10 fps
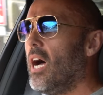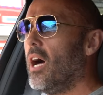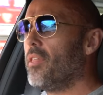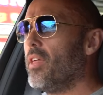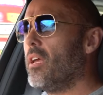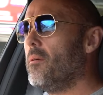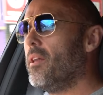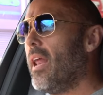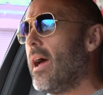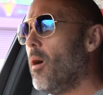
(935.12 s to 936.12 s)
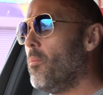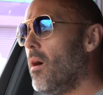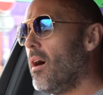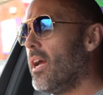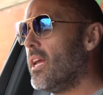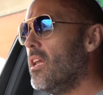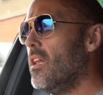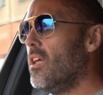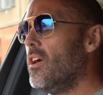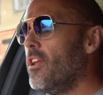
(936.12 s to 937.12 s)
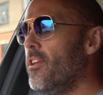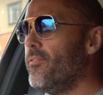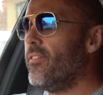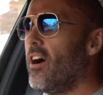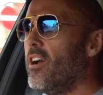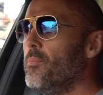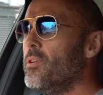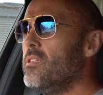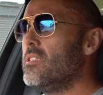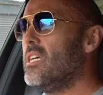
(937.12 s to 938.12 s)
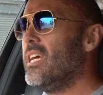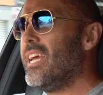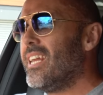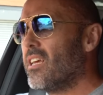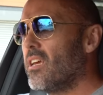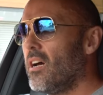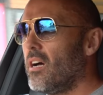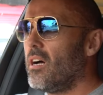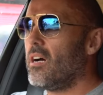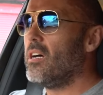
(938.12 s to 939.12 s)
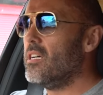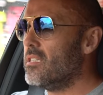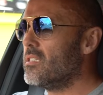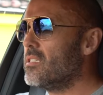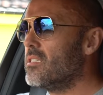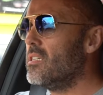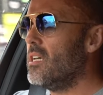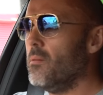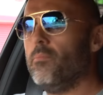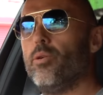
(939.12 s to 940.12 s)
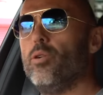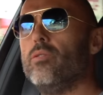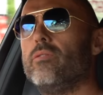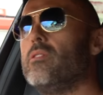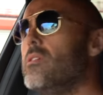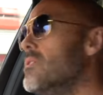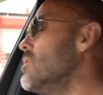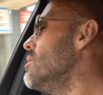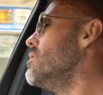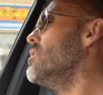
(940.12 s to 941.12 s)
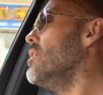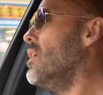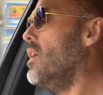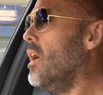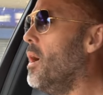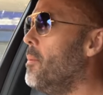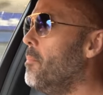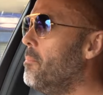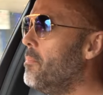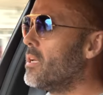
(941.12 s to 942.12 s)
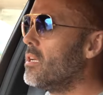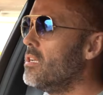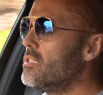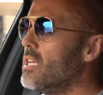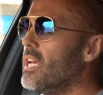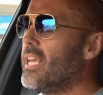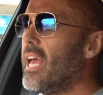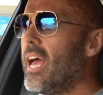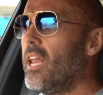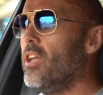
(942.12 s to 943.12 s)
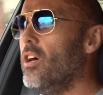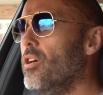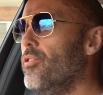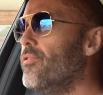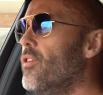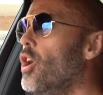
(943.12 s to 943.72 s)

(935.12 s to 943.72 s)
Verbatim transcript: I think now my learning environment in the car has improved because, again, of